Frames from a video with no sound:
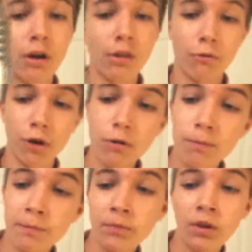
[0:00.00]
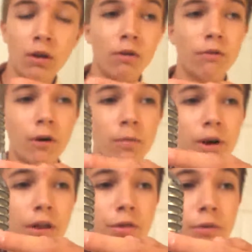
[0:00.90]
on the rear, followed
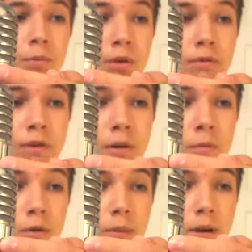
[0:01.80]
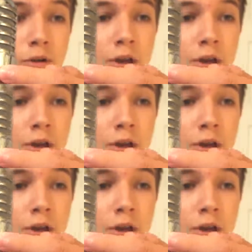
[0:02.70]
by a 3.5mm